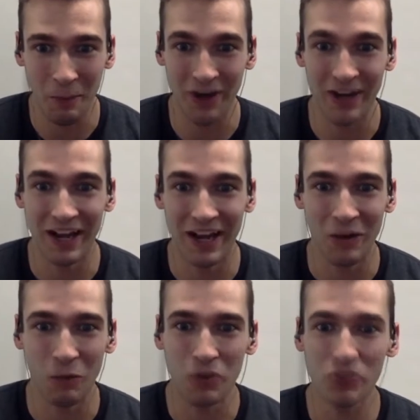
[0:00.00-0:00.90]
but
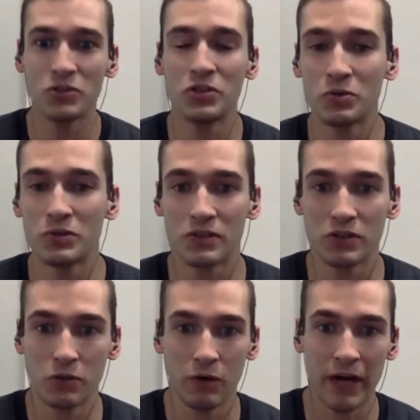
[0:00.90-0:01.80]
what did you do until
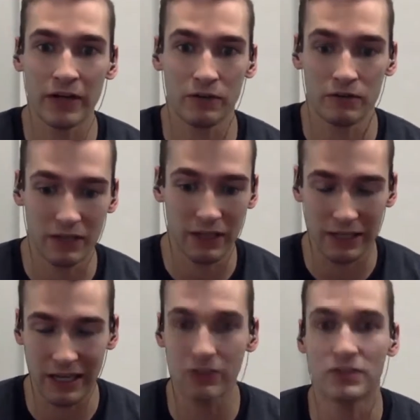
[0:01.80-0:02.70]
you act to
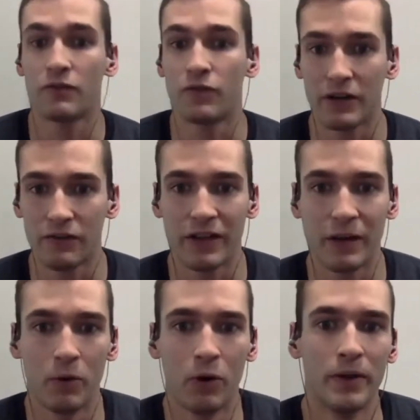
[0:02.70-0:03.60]
get yourself ready for
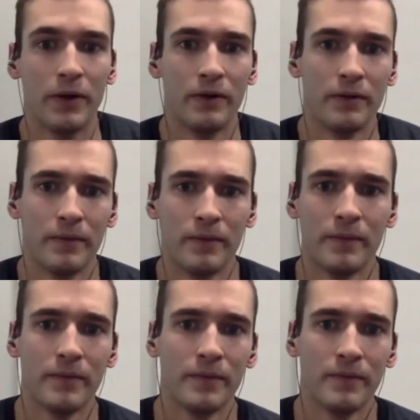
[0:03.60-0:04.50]
that moment? Yeah,